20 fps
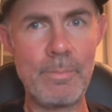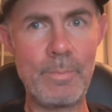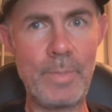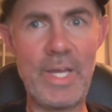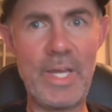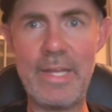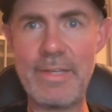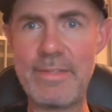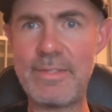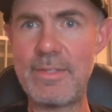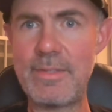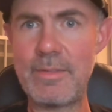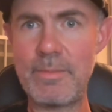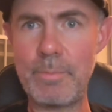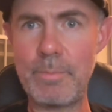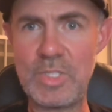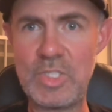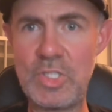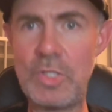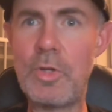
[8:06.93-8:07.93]
But
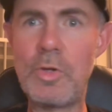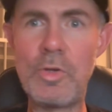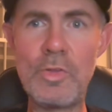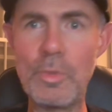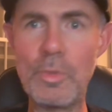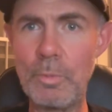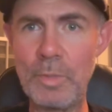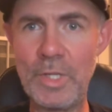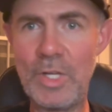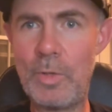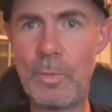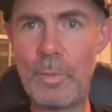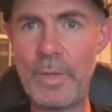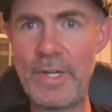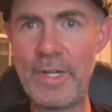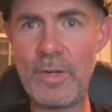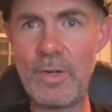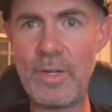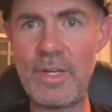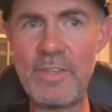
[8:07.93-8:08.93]
you know who the real
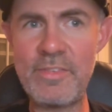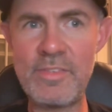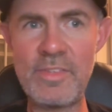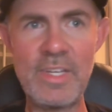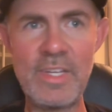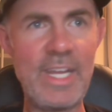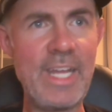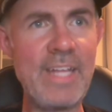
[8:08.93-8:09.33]
winner is?